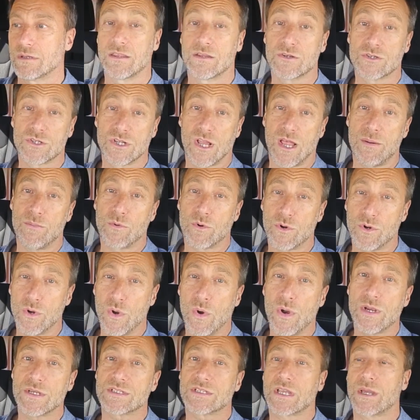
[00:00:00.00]
There's a lot more
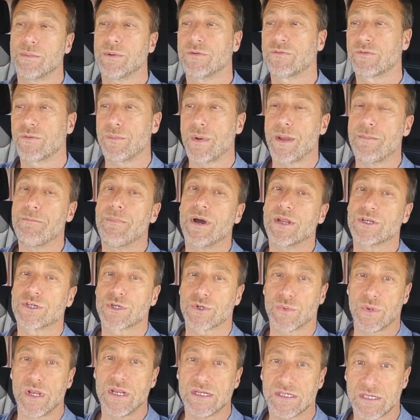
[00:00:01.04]
noise coming from my mud
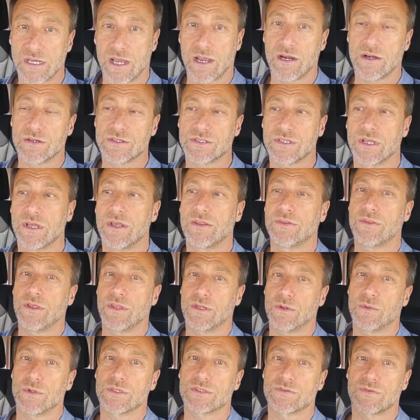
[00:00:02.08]
terrain tires
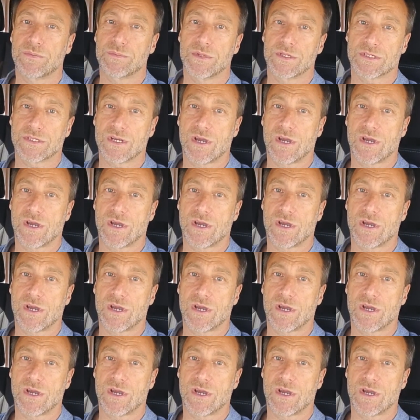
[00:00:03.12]
than there is from the